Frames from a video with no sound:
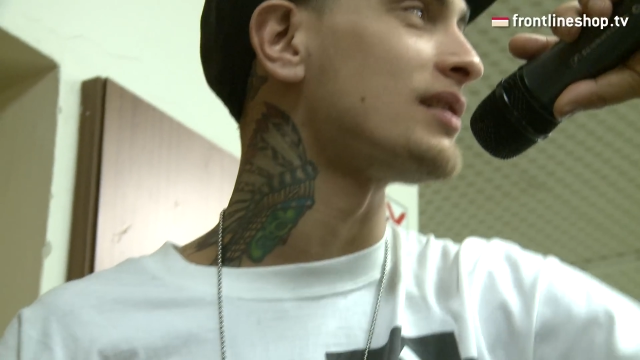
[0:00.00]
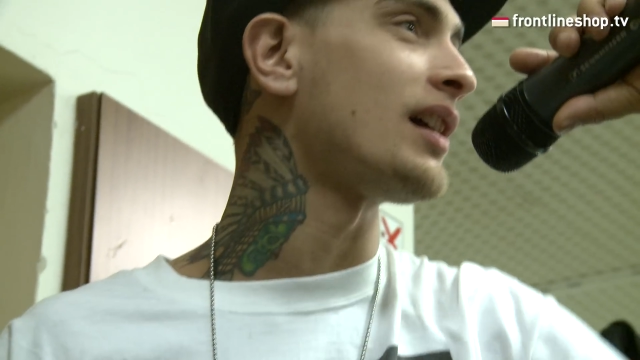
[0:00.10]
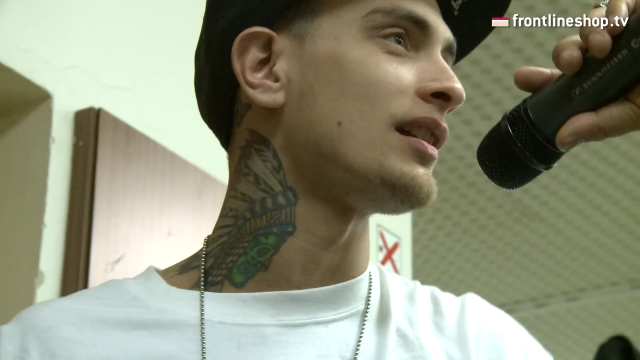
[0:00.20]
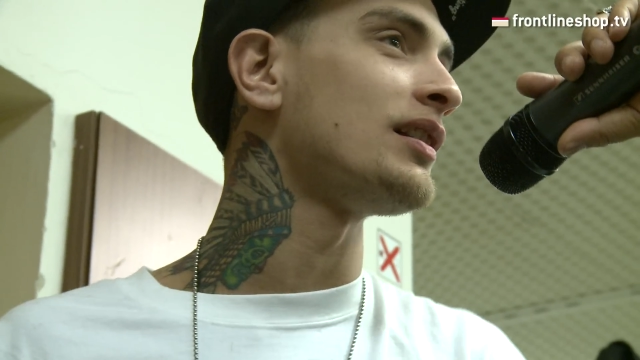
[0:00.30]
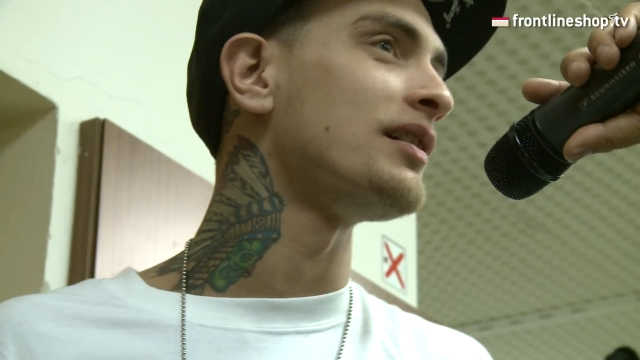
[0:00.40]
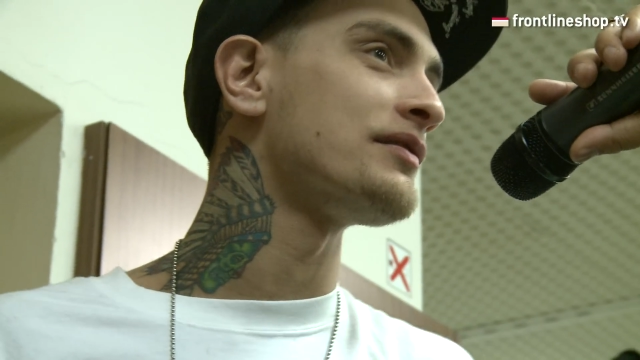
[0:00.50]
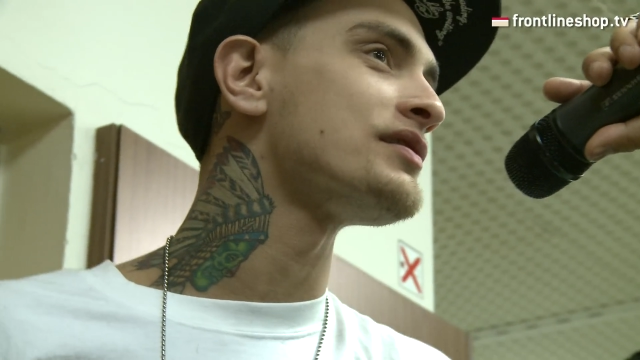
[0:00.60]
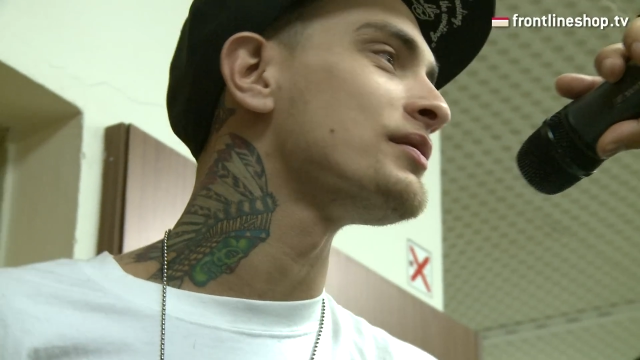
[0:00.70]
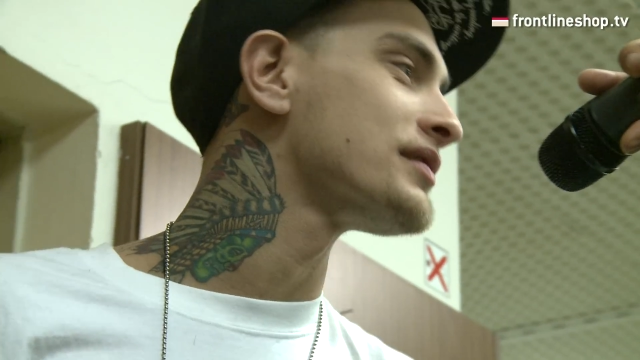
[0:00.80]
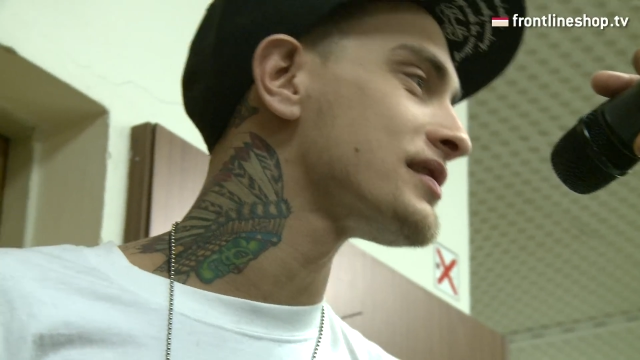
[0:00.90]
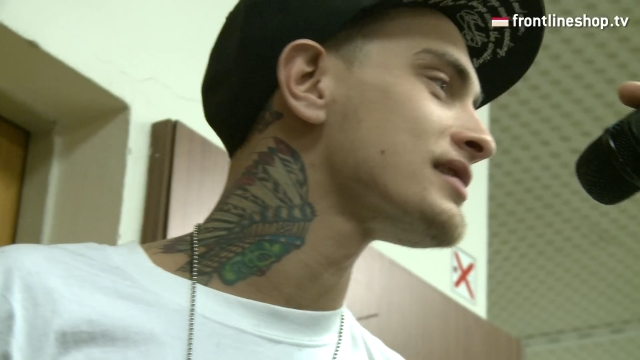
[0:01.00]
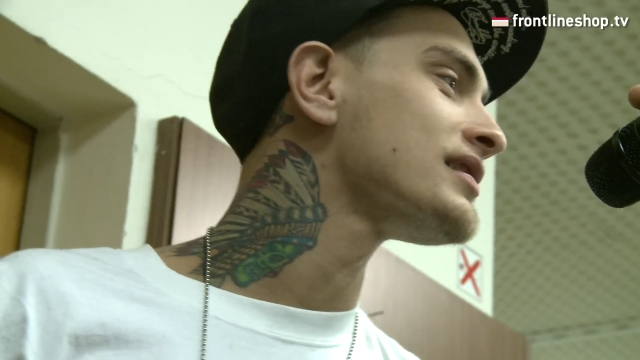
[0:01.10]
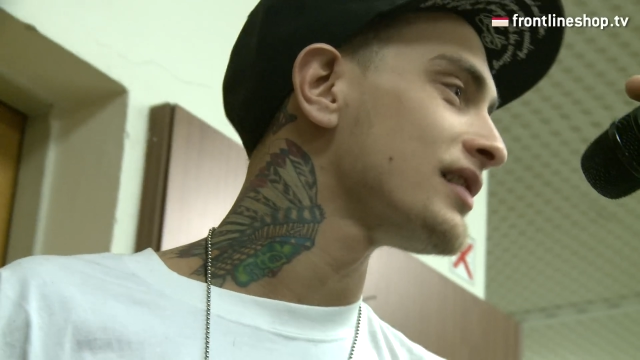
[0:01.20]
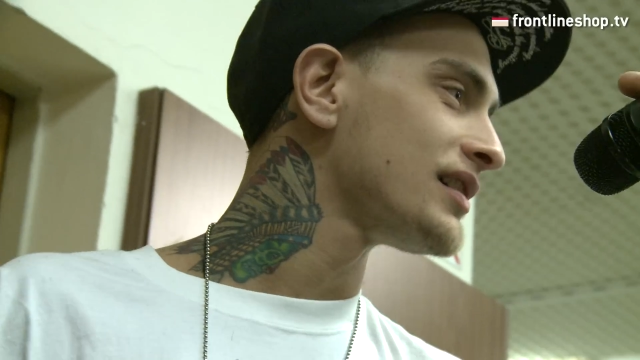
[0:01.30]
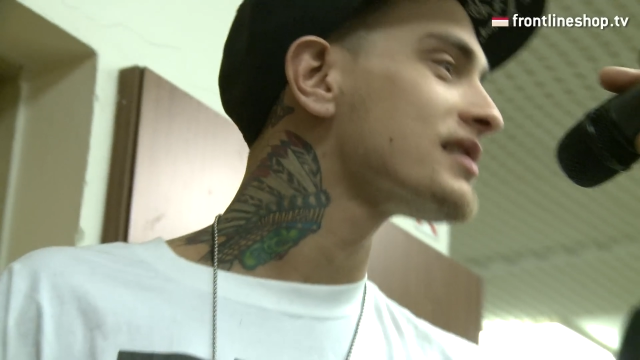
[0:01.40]
a lot of love, so it's
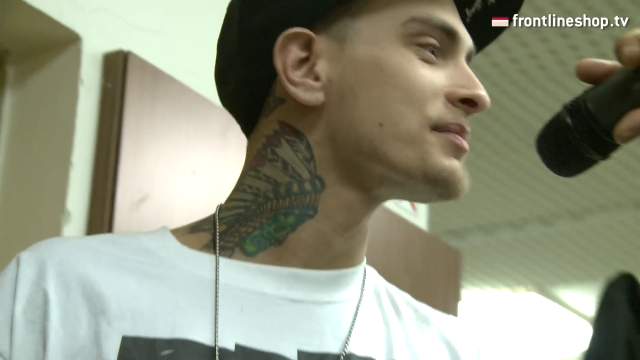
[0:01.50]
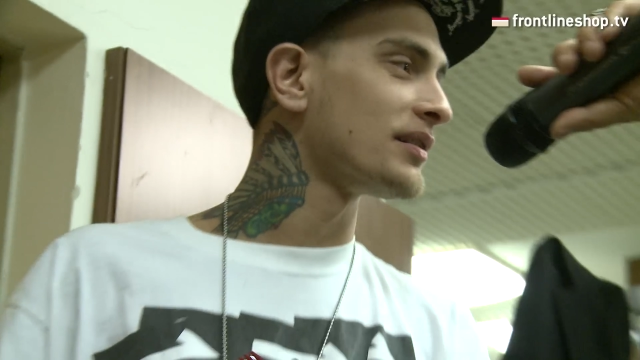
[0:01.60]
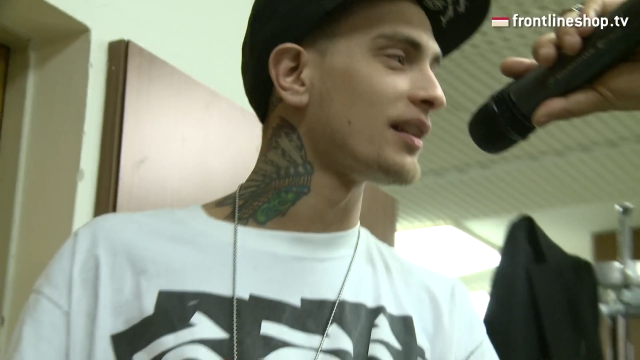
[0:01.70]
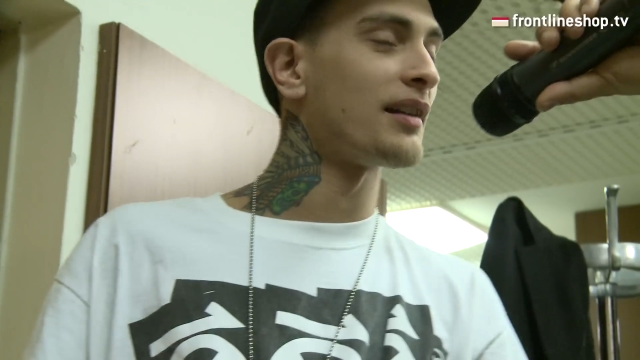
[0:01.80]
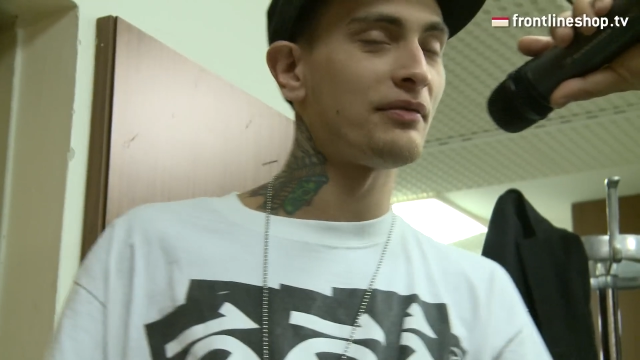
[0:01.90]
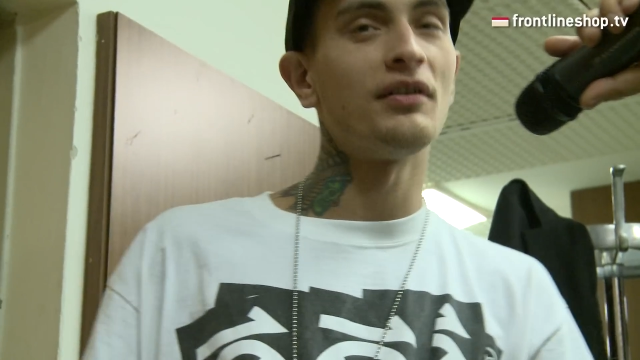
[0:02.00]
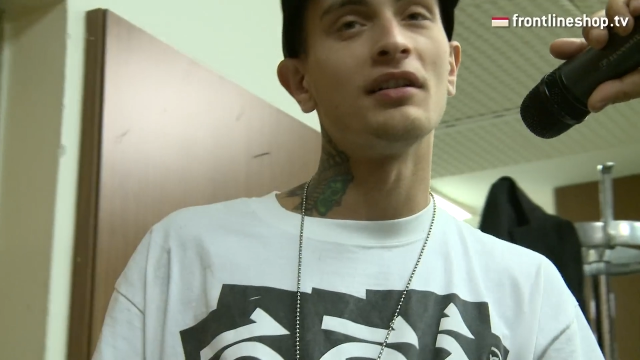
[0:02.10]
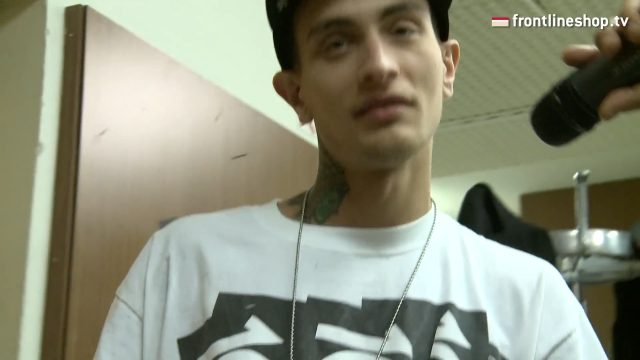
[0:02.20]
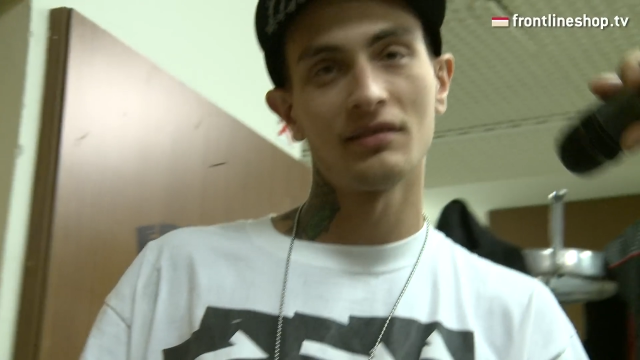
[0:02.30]
it's been a lot of fun.